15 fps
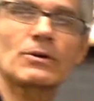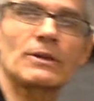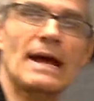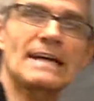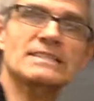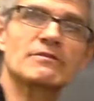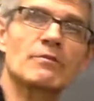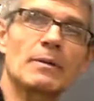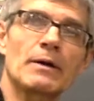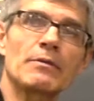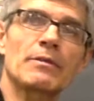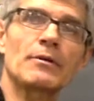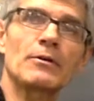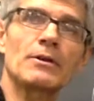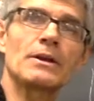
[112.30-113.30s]
class of about
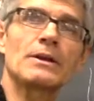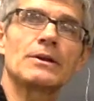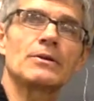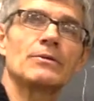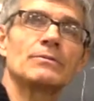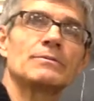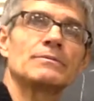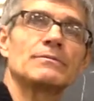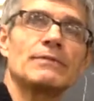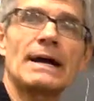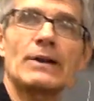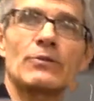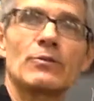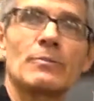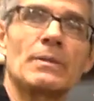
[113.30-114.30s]
30, you know,
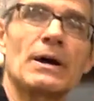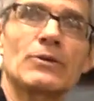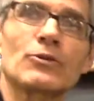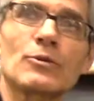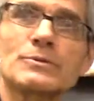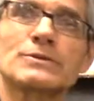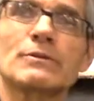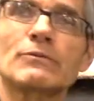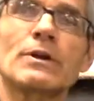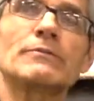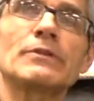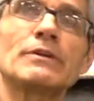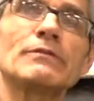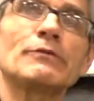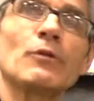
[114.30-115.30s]
divided into about groups of
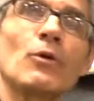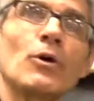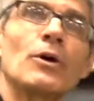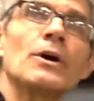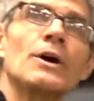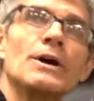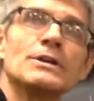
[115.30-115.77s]
roughly 4.